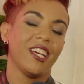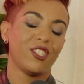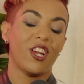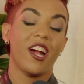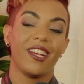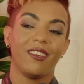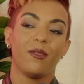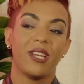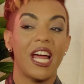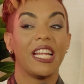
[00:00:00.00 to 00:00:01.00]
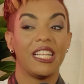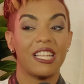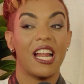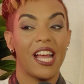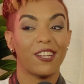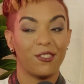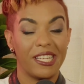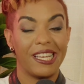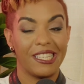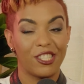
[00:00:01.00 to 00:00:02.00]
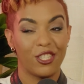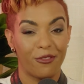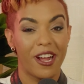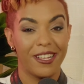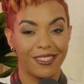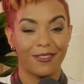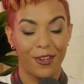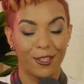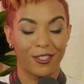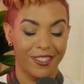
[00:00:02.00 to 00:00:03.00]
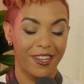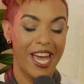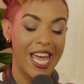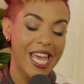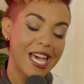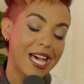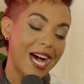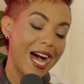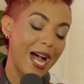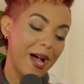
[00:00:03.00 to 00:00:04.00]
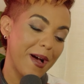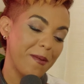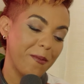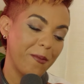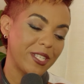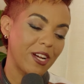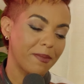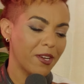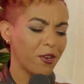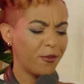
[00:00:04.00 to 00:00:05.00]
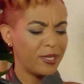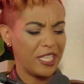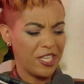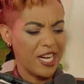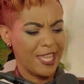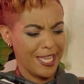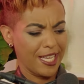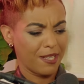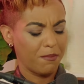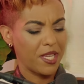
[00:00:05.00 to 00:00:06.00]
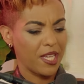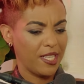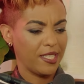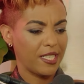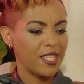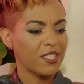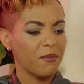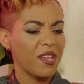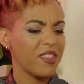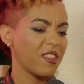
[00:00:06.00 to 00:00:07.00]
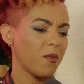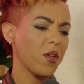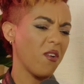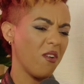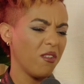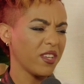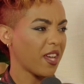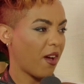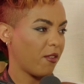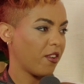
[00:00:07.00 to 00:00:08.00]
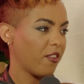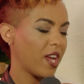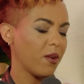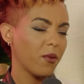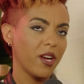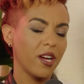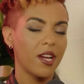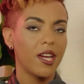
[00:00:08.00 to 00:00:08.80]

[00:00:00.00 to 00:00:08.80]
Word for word: sorry, not a, it's not an actual gang. It's just friends, folks. Okay, uh, we talked about it over dinner, I think, because this is something I think that we all encounter, right? Where,